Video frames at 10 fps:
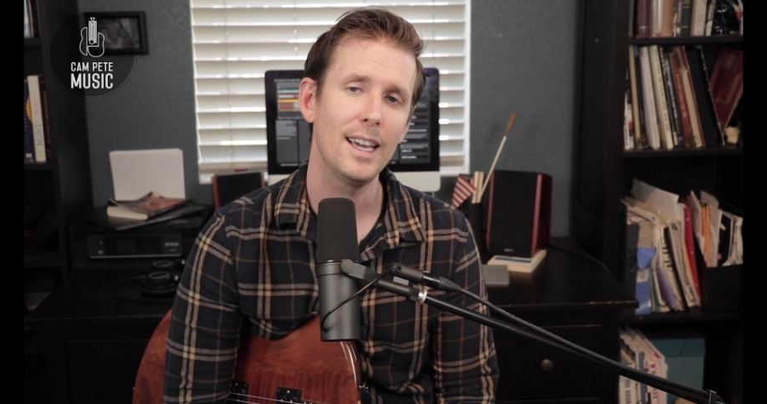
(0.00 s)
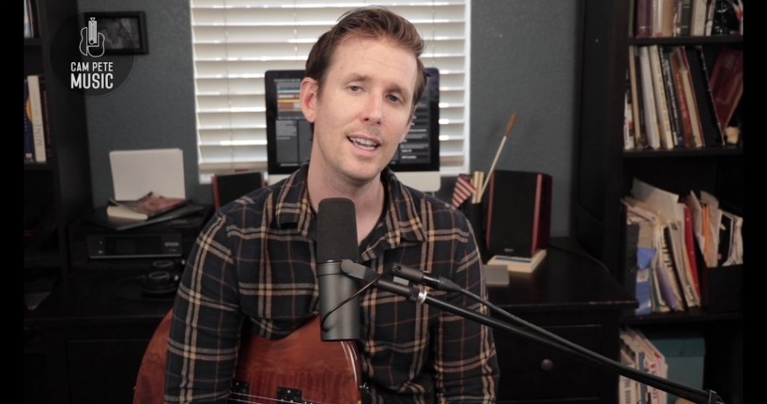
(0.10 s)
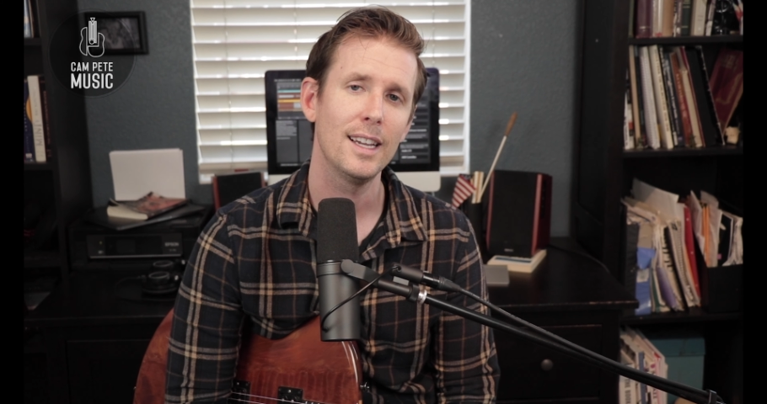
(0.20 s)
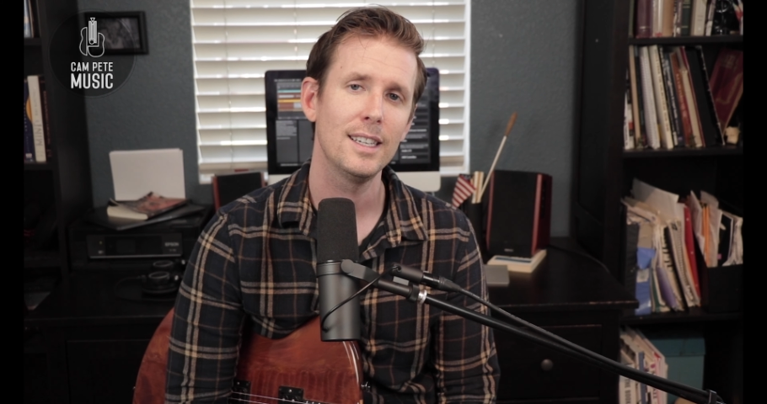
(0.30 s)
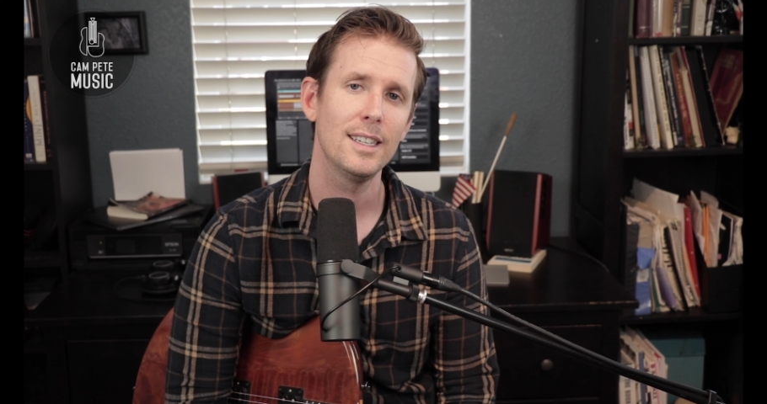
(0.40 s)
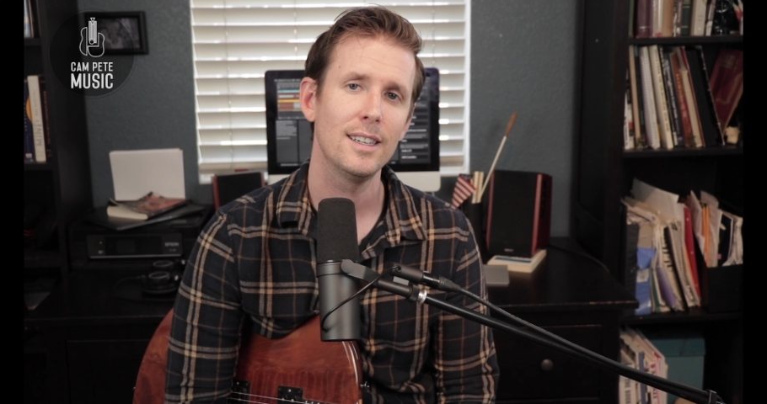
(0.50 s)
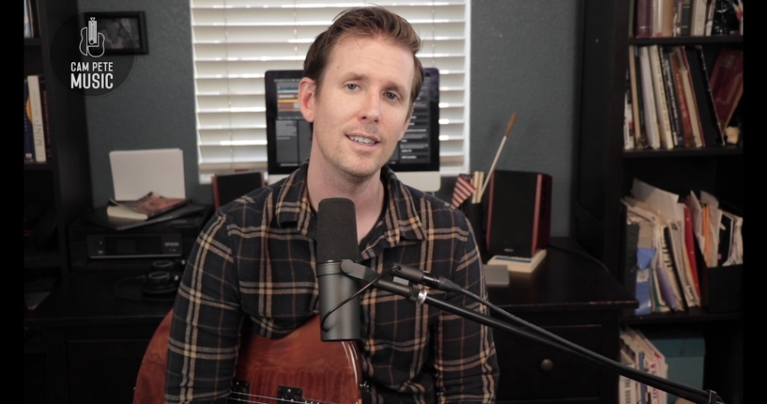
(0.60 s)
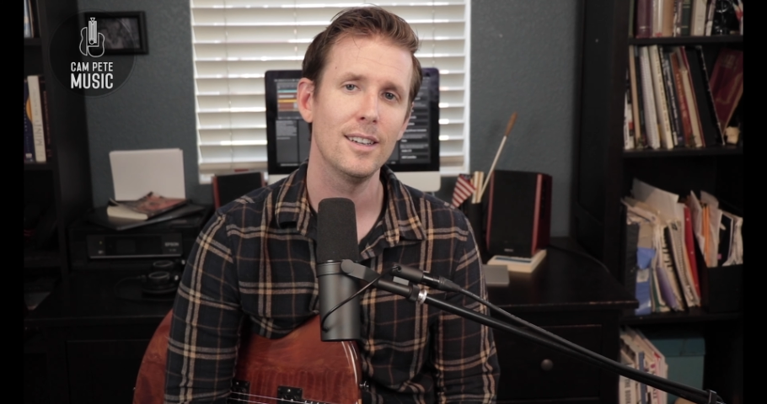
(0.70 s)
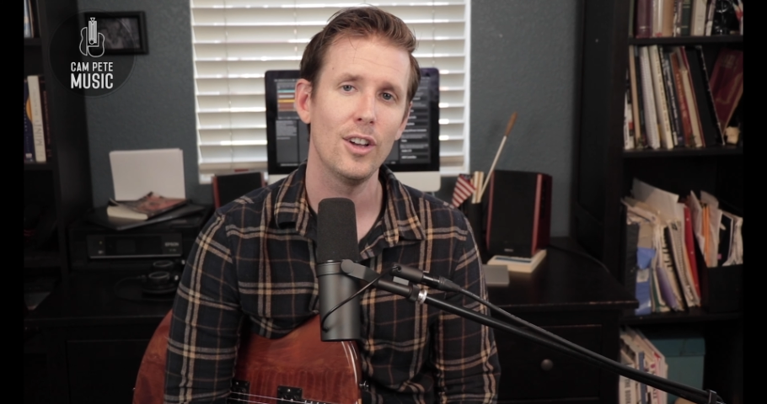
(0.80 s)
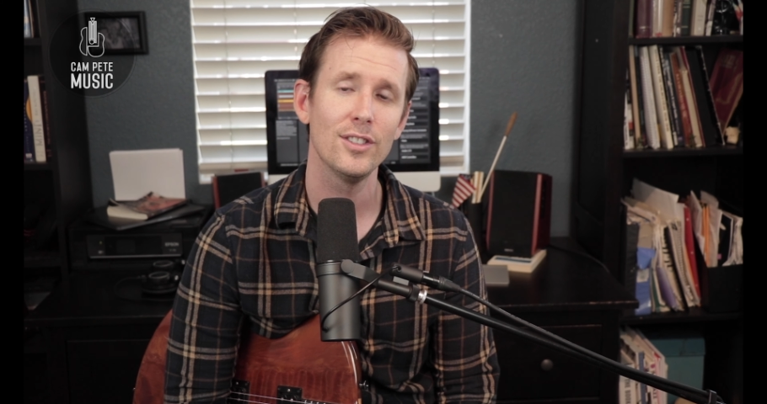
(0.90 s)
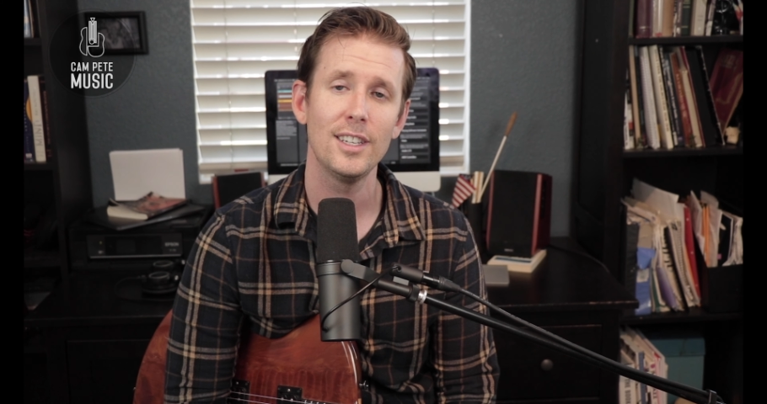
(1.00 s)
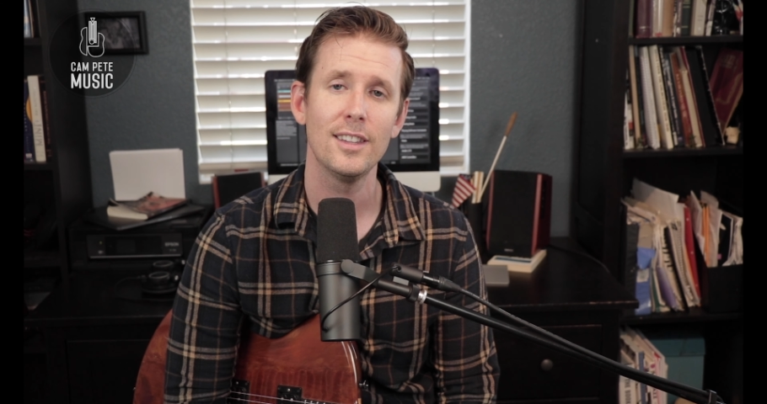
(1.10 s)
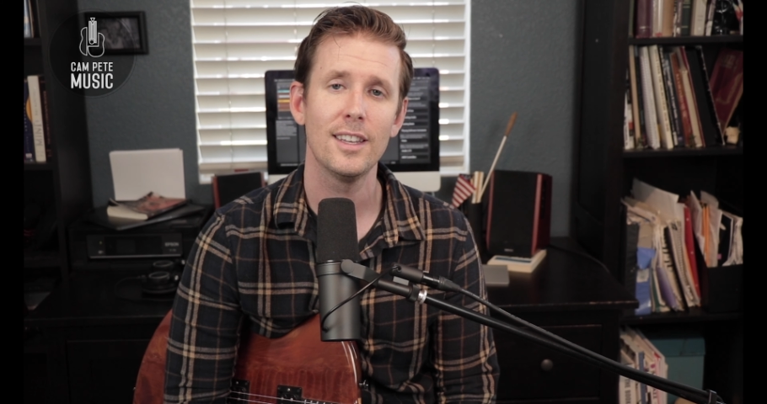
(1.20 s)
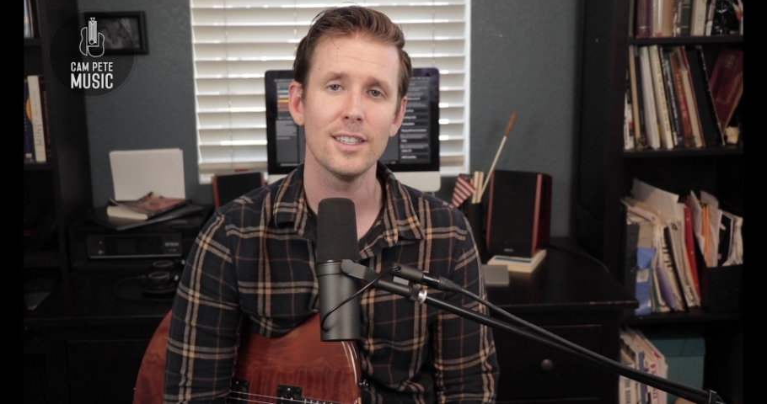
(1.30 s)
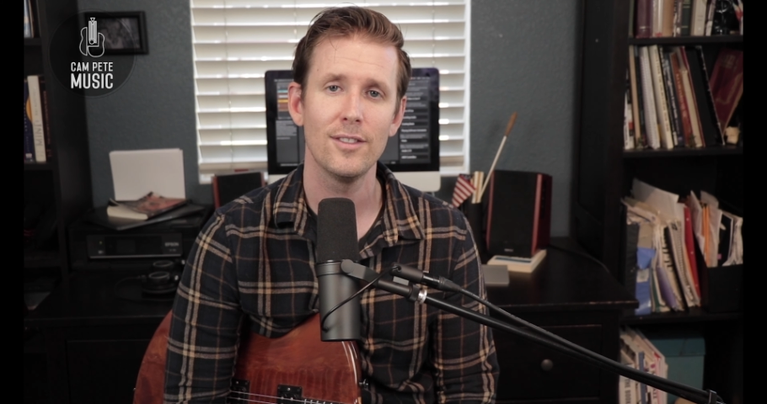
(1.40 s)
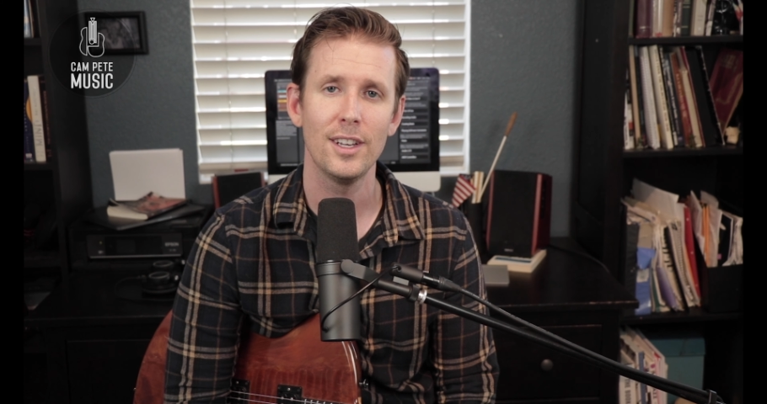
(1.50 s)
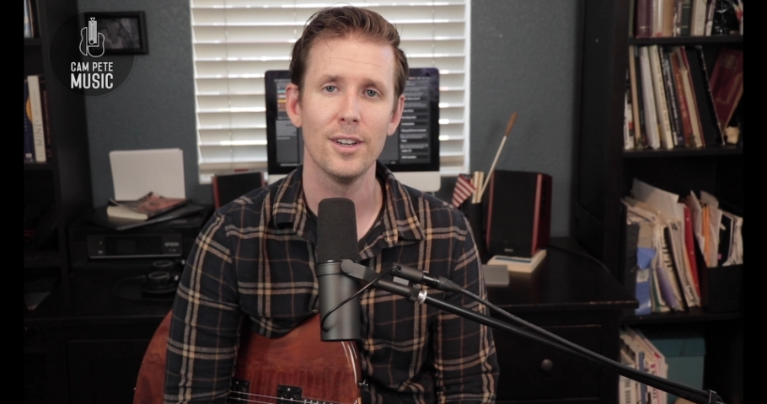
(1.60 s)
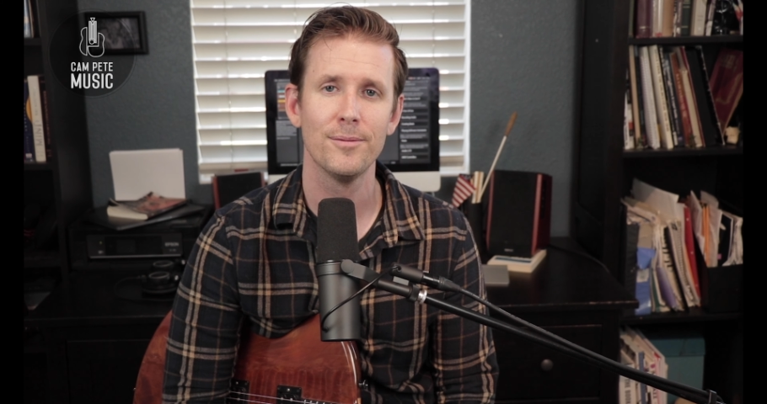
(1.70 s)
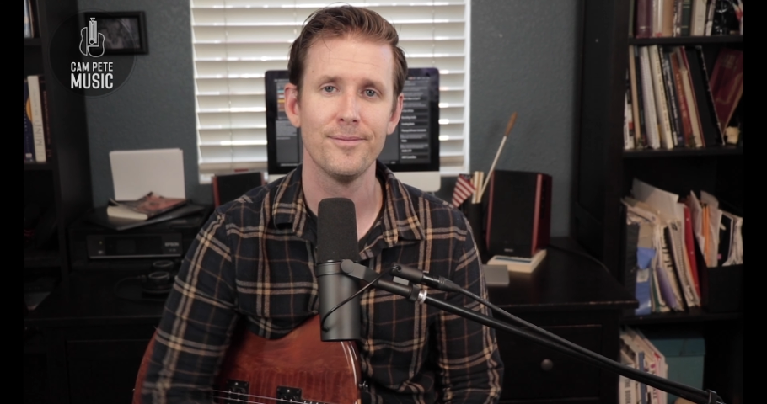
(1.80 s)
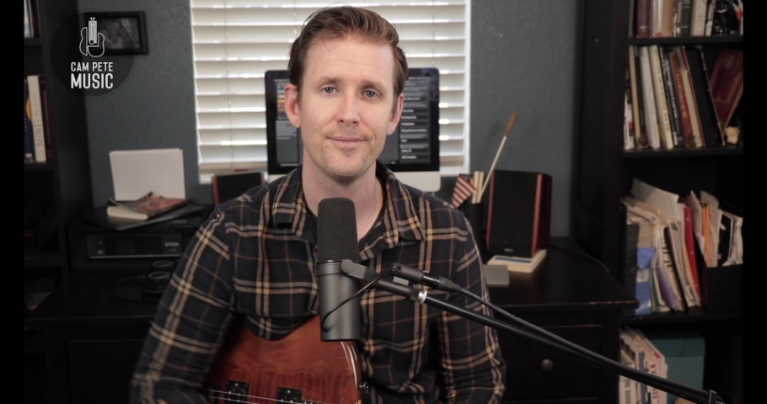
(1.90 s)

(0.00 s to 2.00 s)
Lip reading: and I'll see you in the next video.